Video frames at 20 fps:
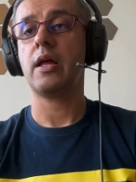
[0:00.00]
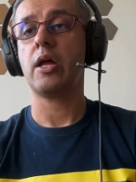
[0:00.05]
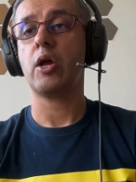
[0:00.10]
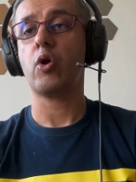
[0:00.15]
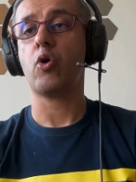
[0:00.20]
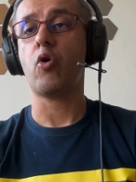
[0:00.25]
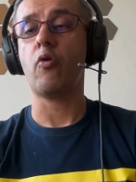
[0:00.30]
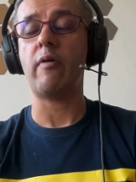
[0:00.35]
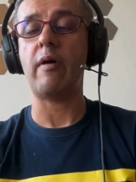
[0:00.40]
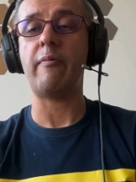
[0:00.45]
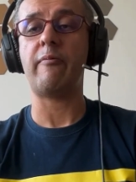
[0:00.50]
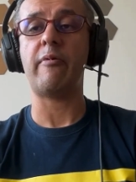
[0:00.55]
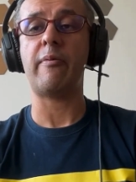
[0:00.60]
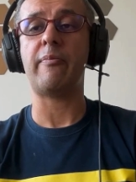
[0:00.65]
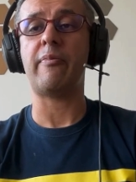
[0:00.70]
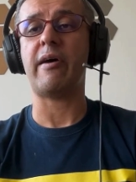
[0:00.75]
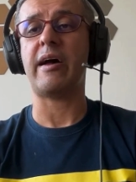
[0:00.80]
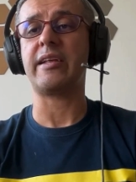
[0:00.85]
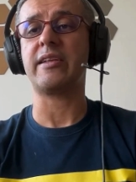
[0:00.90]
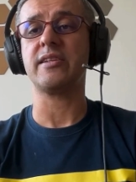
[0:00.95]
Core Web
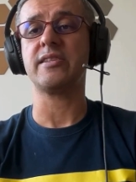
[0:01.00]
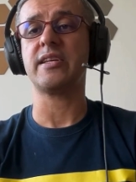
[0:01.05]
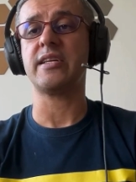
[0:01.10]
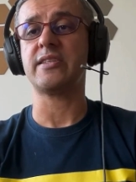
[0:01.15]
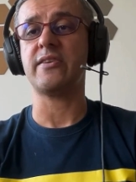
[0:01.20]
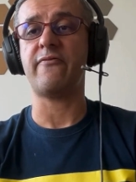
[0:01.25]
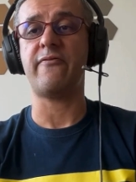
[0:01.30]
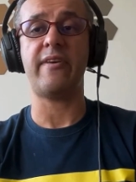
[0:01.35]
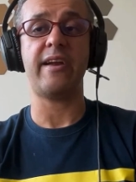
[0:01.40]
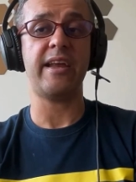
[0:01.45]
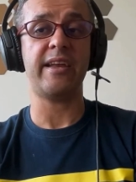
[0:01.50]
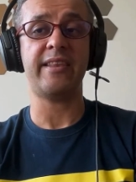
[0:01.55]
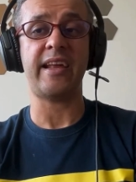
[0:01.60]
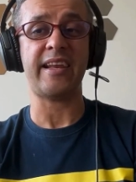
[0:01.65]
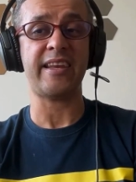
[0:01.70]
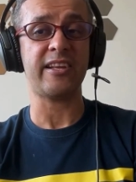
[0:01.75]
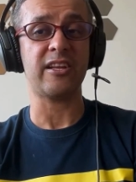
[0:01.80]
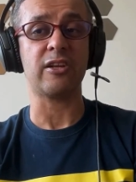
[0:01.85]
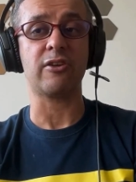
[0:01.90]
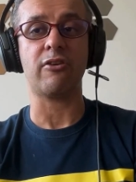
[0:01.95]
Vitals is a very
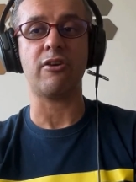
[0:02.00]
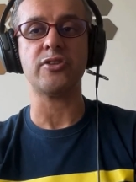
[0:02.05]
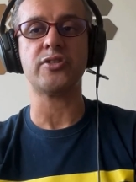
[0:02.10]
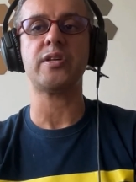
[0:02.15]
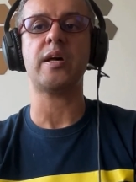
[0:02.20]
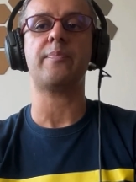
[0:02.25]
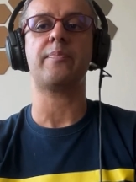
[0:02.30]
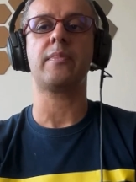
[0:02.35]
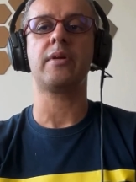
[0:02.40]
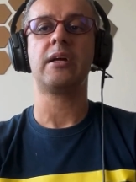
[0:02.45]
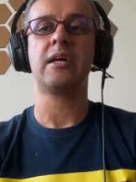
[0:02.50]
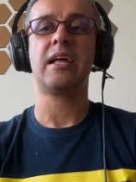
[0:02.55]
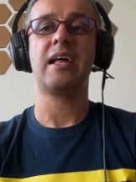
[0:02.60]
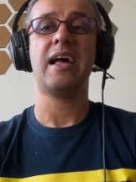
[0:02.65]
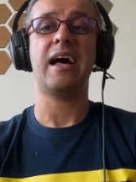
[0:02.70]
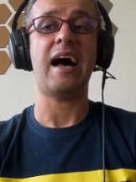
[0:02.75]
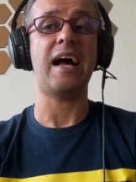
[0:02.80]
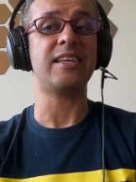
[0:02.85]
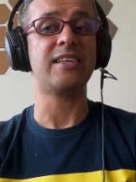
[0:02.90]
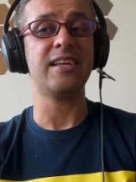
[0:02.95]
technical concept,
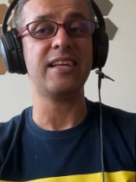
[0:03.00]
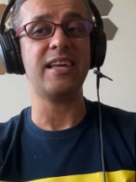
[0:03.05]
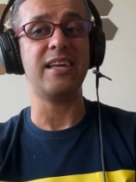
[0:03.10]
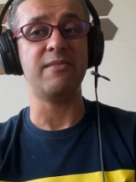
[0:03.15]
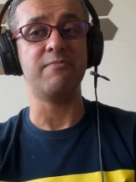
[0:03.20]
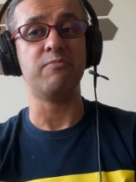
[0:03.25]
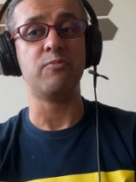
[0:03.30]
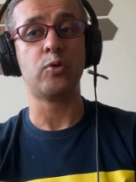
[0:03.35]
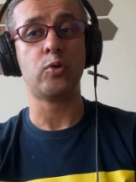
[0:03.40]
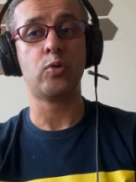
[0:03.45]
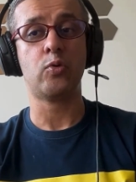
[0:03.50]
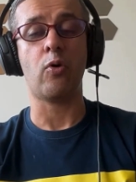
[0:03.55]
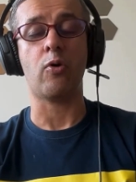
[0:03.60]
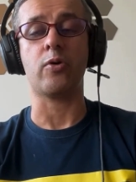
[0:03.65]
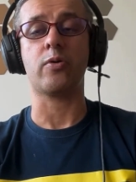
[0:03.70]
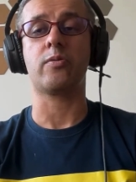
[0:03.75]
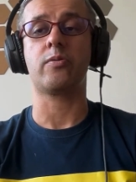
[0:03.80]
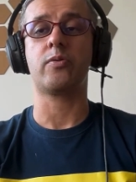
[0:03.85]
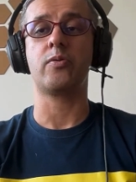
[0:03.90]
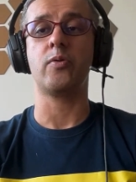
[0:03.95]
ideally talked
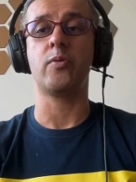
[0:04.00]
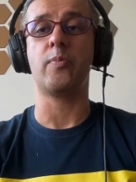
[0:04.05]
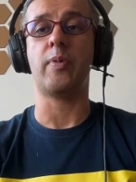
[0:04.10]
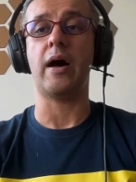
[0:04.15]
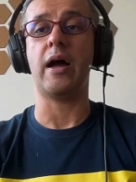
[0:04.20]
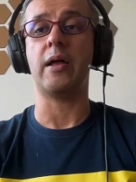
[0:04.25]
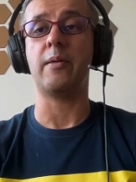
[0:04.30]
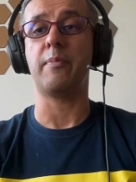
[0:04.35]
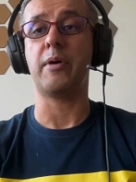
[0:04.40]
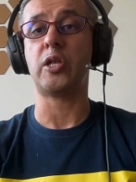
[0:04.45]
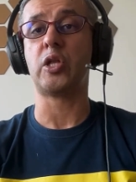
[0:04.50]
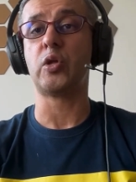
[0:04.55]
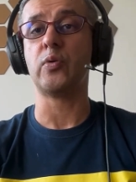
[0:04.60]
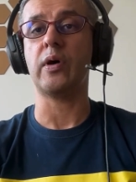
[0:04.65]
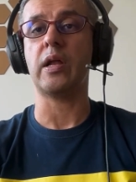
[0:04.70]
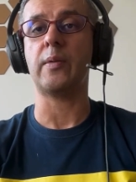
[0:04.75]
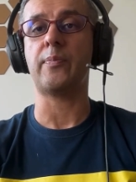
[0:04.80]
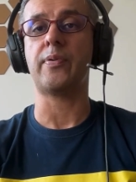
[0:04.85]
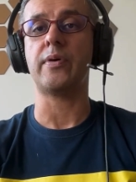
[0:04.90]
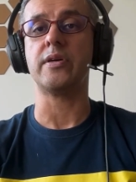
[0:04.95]
to by, by
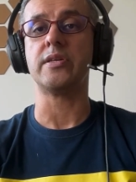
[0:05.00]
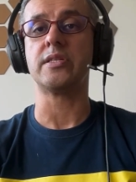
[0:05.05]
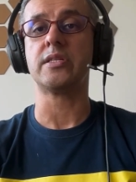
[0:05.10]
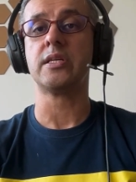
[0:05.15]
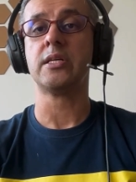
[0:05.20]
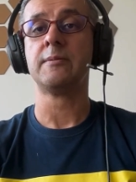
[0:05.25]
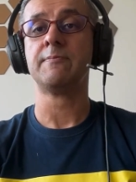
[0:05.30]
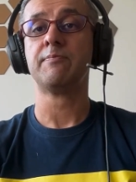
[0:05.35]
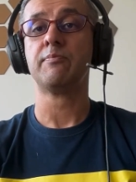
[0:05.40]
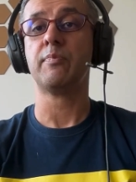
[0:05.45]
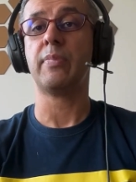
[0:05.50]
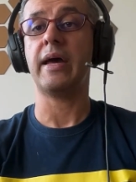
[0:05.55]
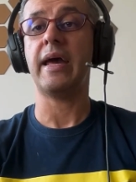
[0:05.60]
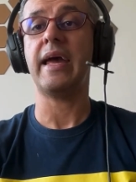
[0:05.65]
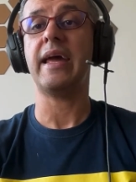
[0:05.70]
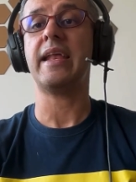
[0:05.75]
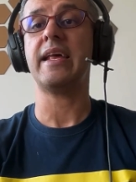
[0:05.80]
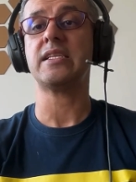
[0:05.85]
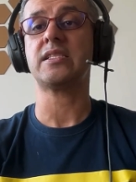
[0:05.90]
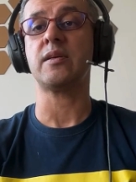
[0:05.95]
developers, but
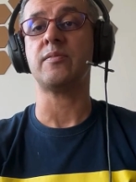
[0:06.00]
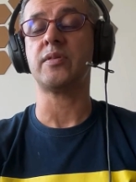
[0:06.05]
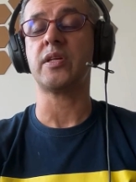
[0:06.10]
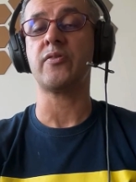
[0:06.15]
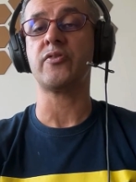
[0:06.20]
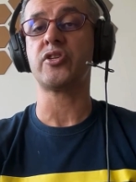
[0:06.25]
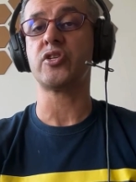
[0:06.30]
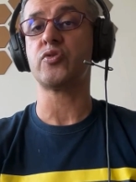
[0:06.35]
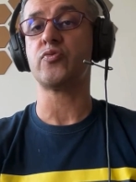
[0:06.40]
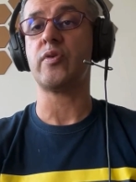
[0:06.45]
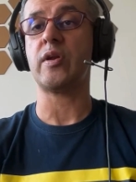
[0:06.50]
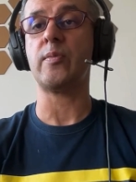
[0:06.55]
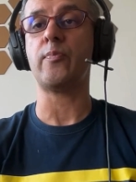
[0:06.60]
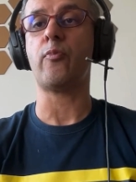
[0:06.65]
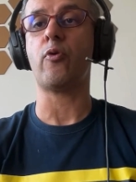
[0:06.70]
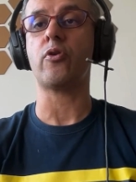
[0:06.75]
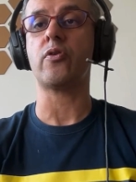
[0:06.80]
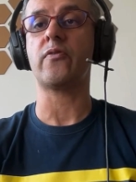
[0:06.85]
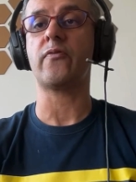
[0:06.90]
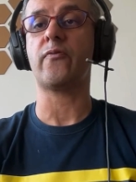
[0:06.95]
it is something which is really
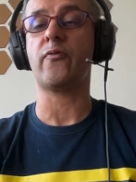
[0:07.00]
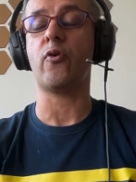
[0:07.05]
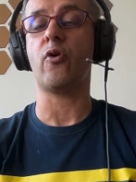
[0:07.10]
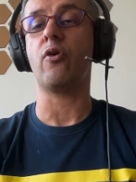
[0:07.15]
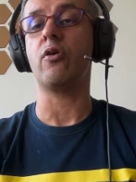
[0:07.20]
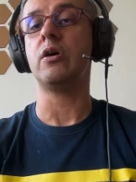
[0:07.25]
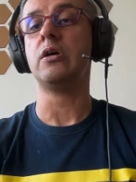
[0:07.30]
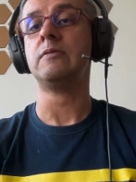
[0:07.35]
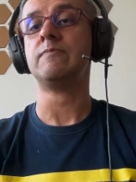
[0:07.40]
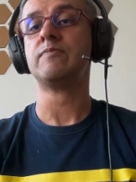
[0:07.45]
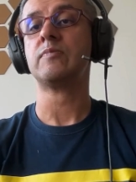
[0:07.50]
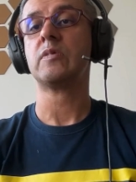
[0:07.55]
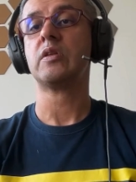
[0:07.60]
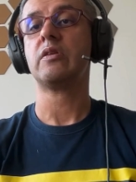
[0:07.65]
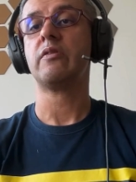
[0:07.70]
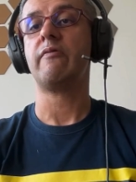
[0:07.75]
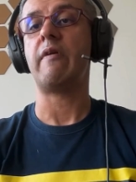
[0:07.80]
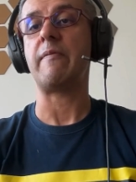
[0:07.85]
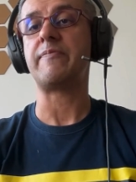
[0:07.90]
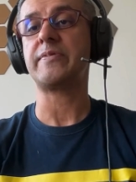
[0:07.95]
important for
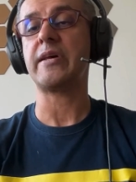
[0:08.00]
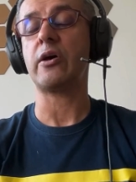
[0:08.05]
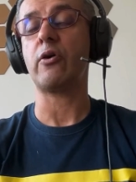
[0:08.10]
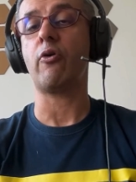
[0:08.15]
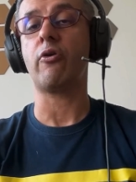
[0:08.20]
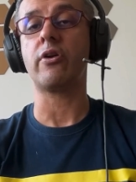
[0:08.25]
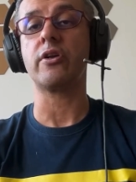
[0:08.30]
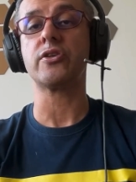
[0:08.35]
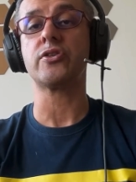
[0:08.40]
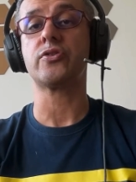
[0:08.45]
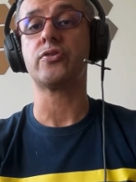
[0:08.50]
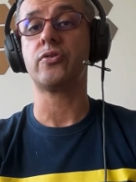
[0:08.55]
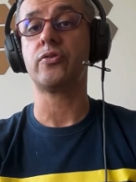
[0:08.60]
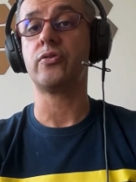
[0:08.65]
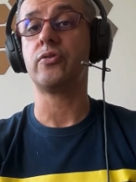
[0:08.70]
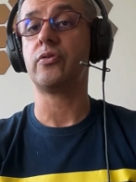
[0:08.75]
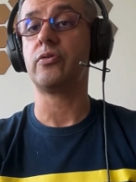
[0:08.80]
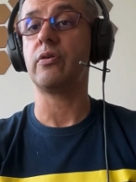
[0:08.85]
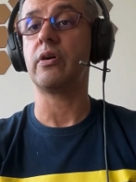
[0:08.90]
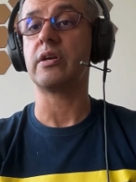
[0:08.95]
website owners
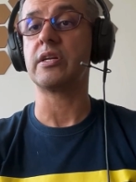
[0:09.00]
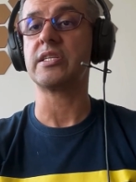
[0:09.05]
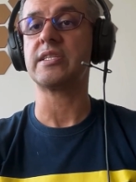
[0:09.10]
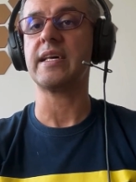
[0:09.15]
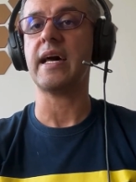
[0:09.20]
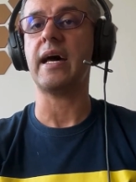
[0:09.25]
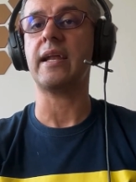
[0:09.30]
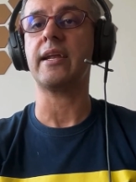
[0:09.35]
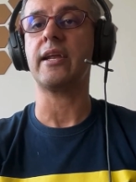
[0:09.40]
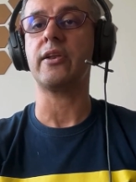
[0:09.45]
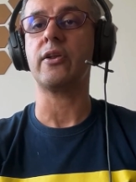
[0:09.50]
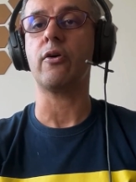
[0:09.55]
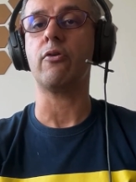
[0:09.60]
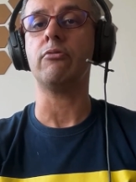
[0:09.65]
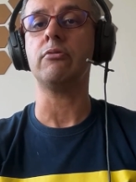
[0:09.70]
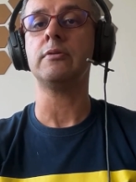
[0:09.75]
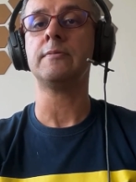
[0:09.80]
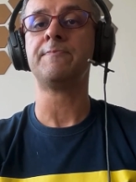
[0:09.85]
to understand and know